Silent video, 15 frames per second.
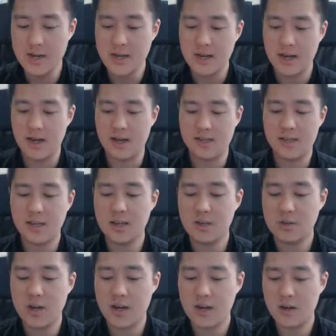Uh, Psychic
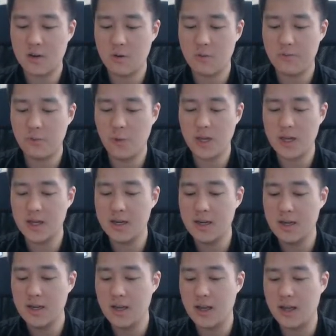Tracker, Wicked,
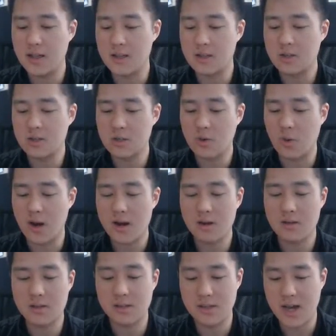and then Squire
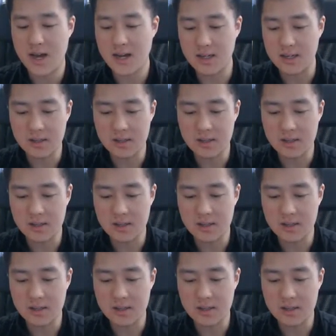Saga.